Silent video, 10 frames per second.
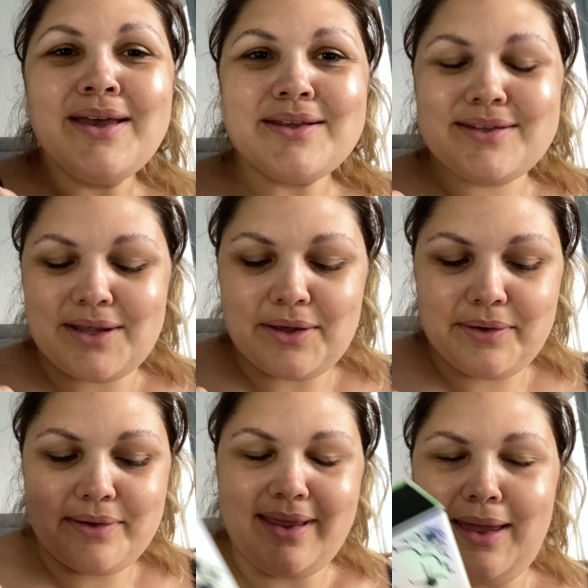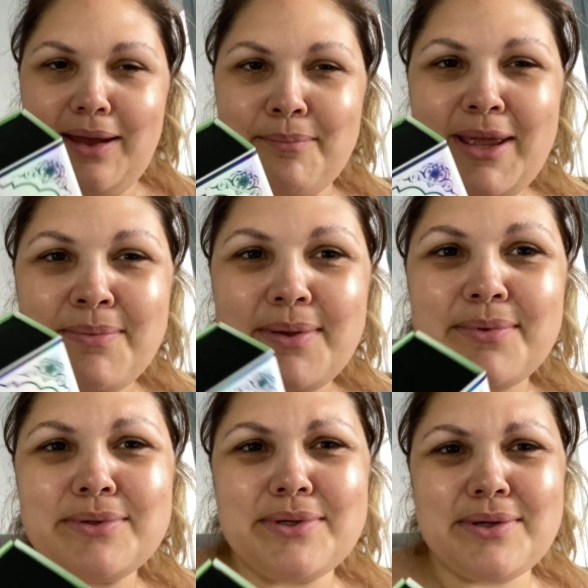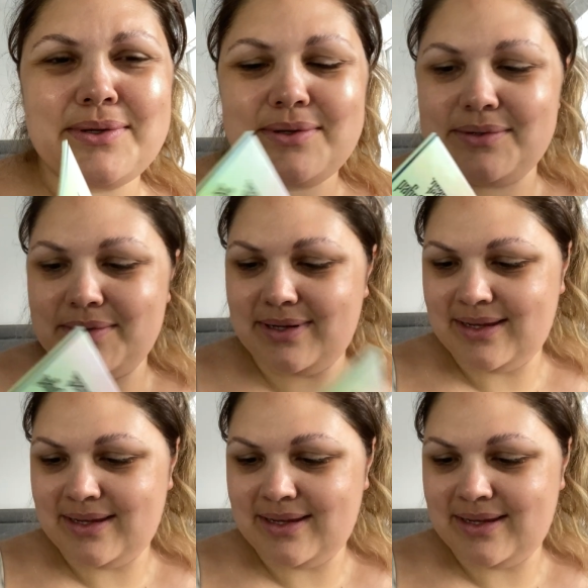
So yeah, maybe we'll do,